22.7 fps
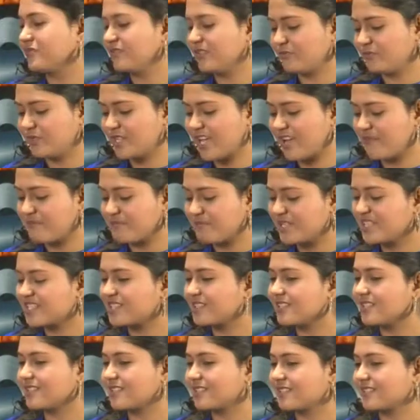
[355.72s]
we would have missed
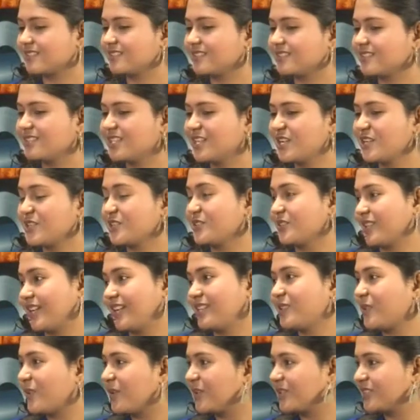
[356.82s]
this uh,
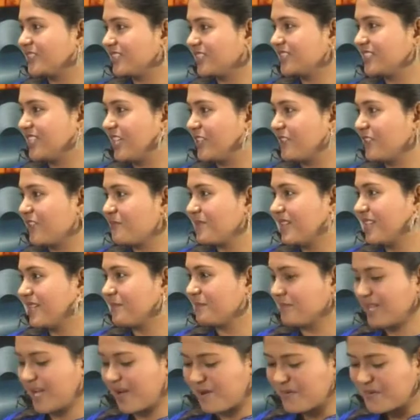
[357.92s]
great author that you have
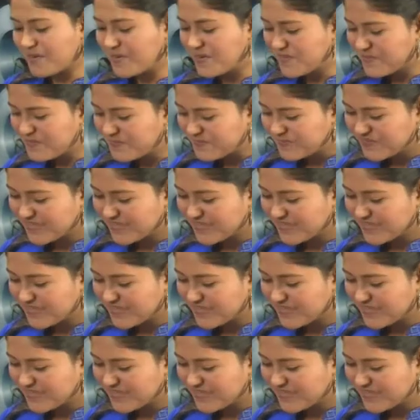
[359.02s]
become now.